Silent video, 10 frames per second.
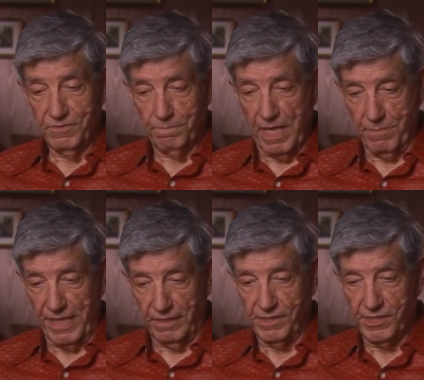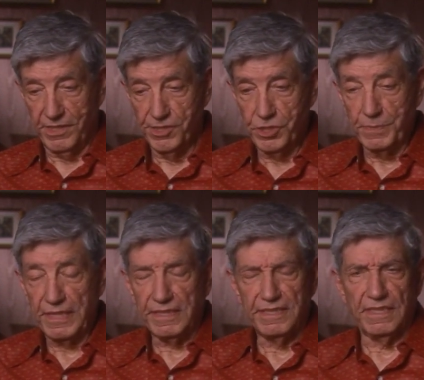my mail and said, Here's your
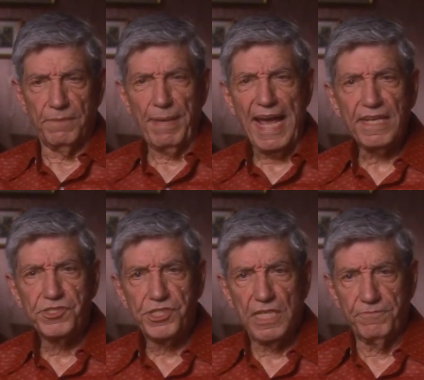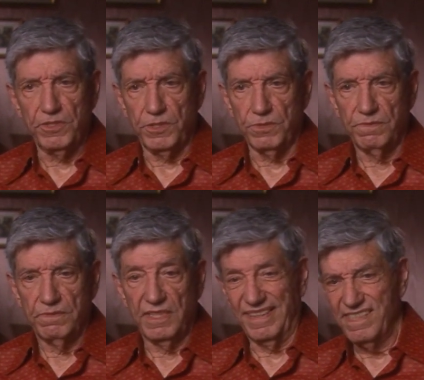mail, and a package came for you.
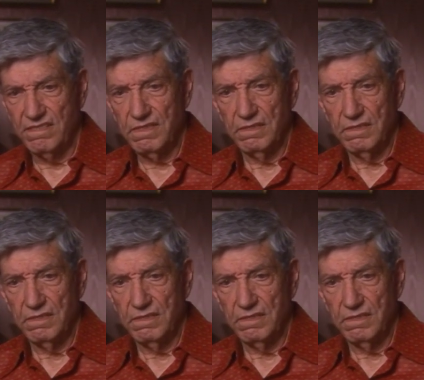At least